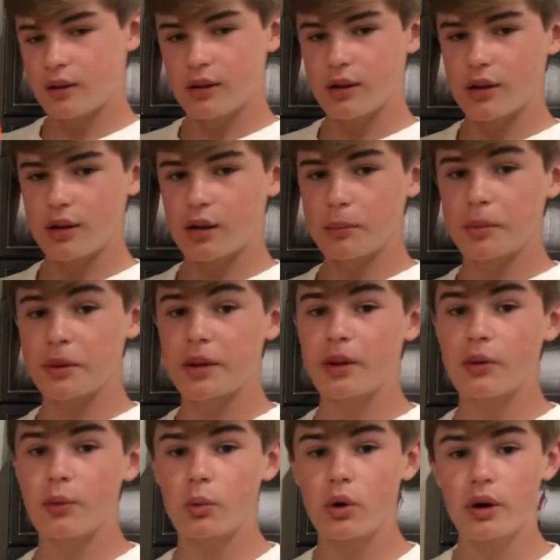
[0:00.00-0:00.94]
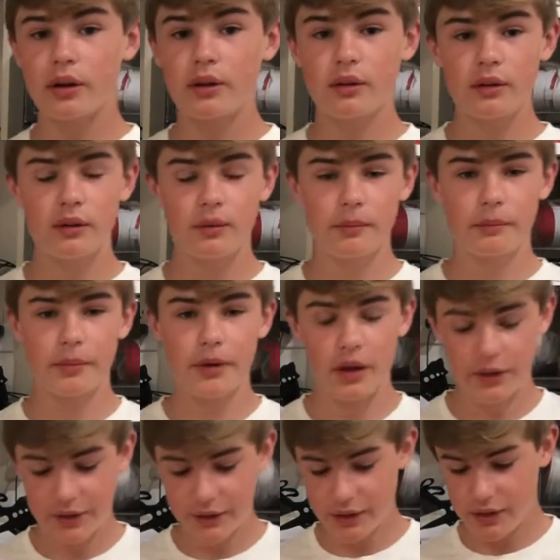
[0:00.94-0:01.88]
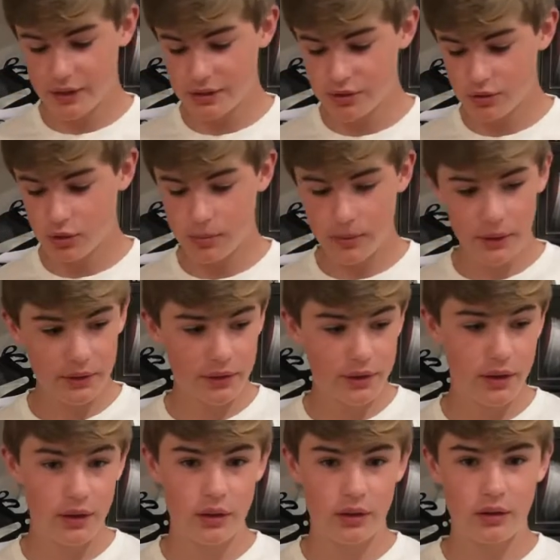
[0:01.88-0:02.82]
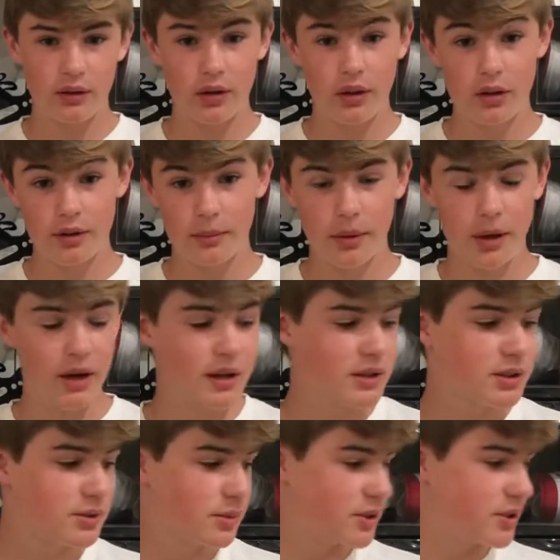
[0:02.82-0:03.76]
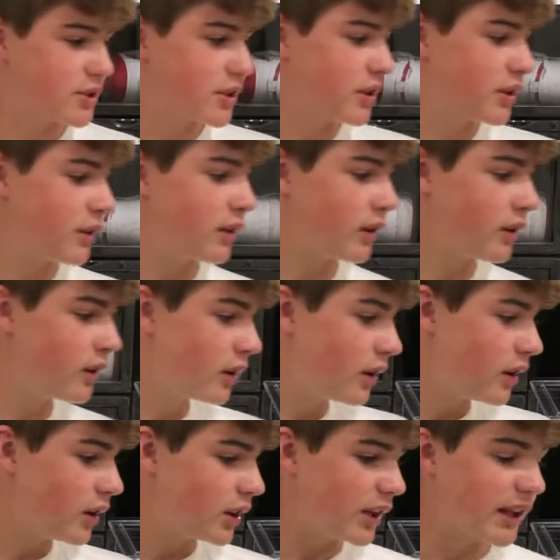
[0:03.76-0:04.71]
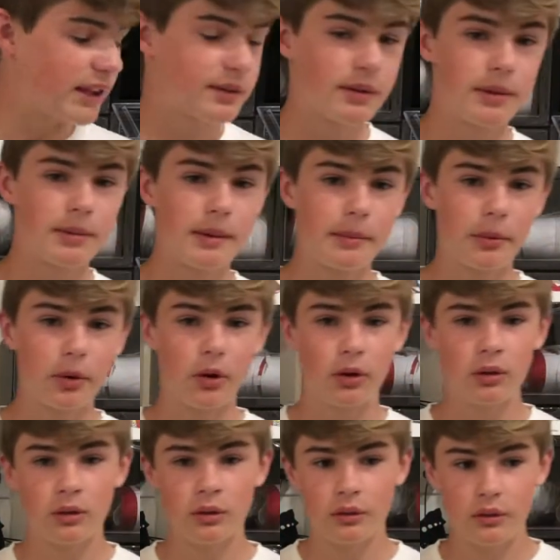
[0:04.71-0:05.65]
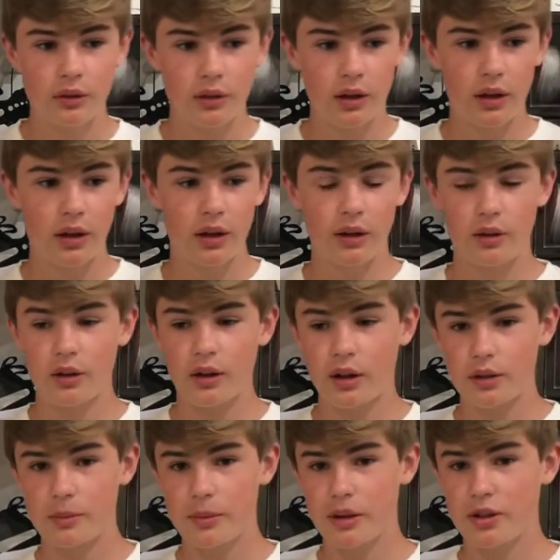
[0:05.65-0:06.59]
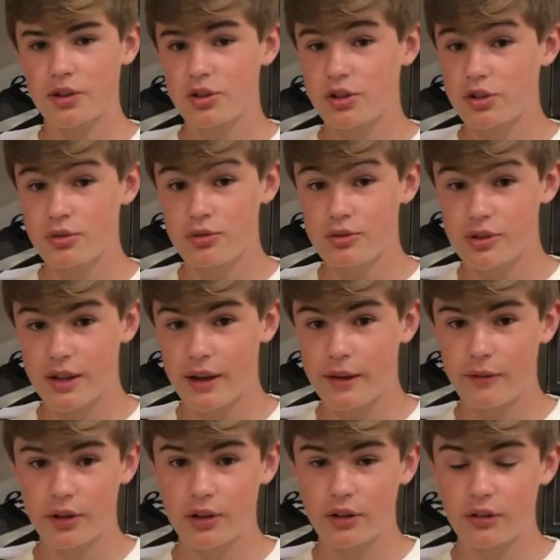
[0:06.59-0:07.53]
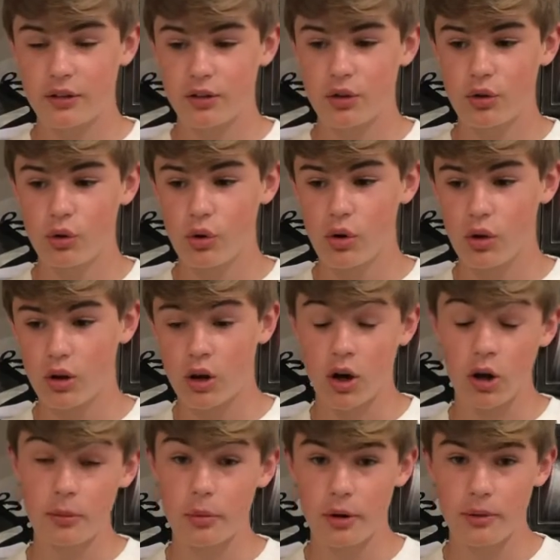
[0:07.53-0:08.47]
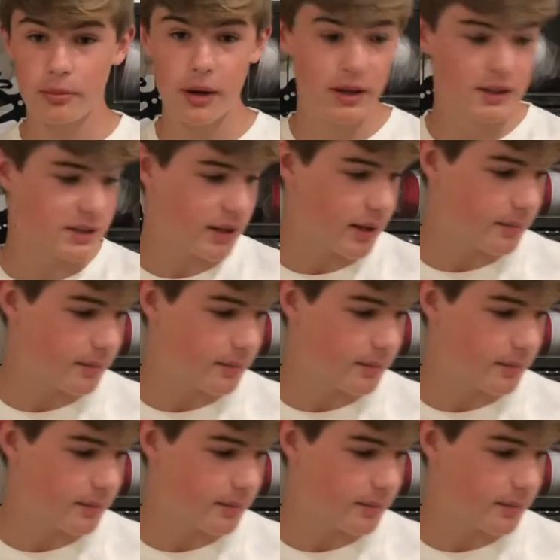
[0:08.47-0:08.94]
But then the one thing that is cool about the other box, which not too many people, or not too many shoes have a cool cardboard box that